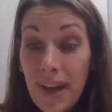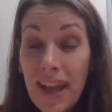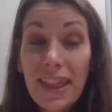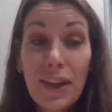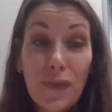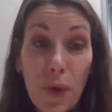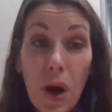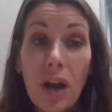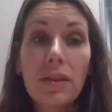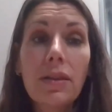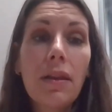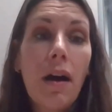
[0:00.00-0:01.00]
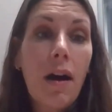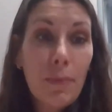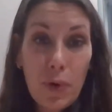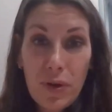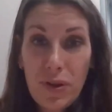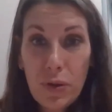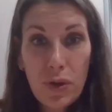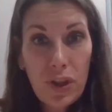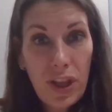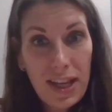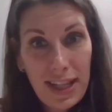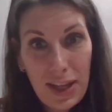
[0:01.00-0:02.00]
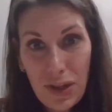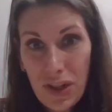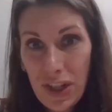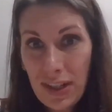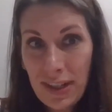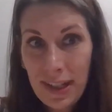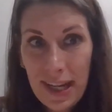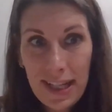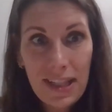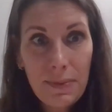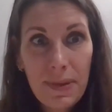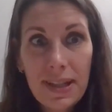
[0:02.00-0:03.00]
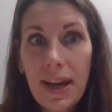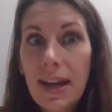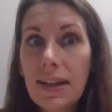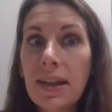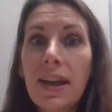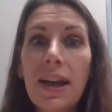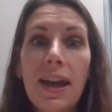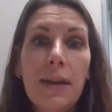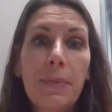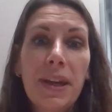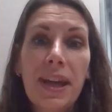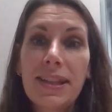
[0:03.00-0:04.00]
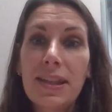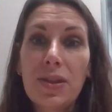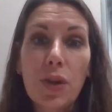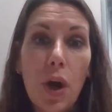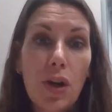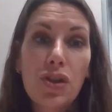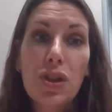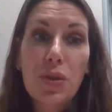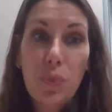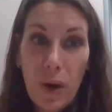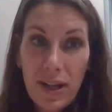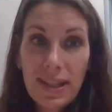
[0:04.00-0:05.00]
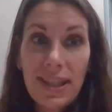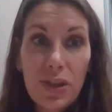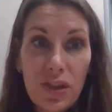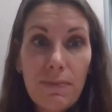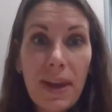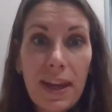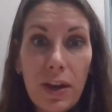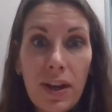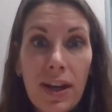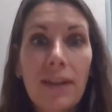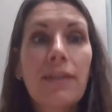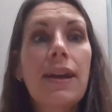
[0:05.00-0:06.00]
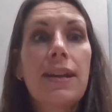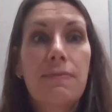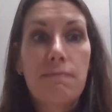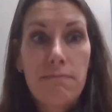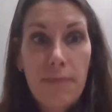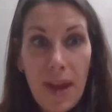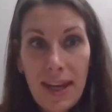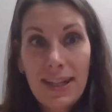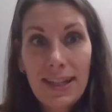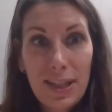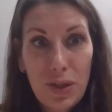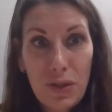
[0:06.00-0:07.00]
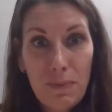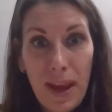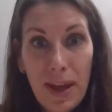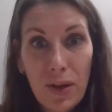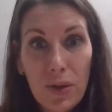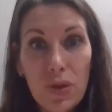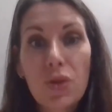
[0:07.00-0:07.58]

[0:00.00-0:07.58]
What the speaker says: And therefore a lot more socialization needs to be done because it's not just one decision maker here, it's many decision makers.